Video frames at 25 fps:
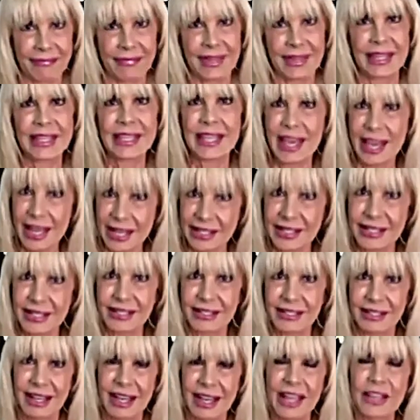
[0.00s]
Yes.
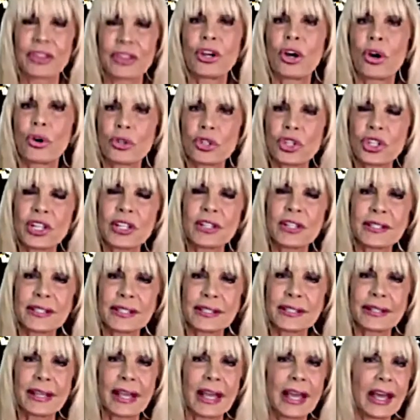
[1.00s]
The
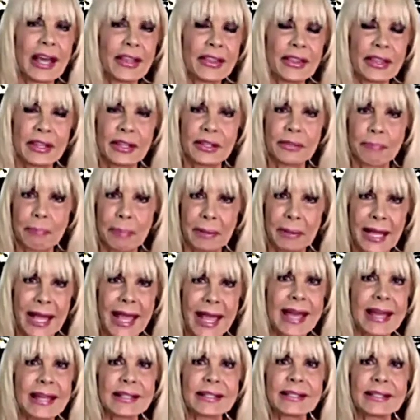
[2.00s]
oceans, the
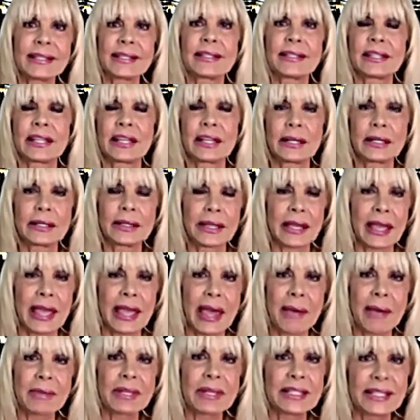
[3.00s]
plants, the
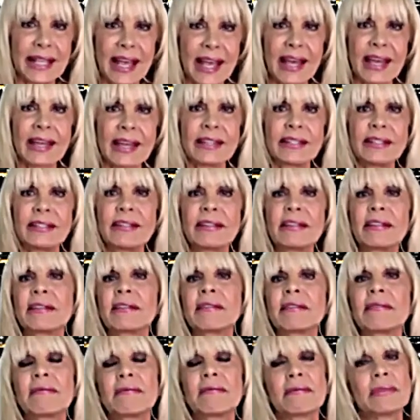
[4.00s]
Amazon.
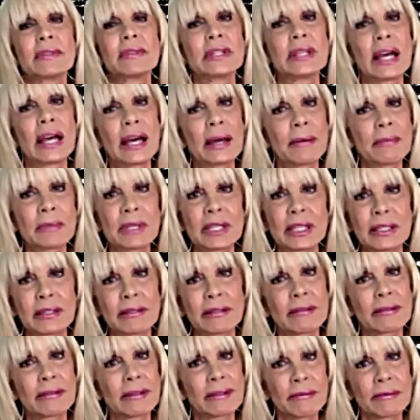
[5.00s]
I mean,
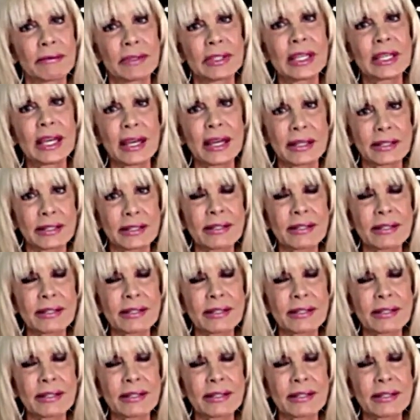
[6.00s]
yes,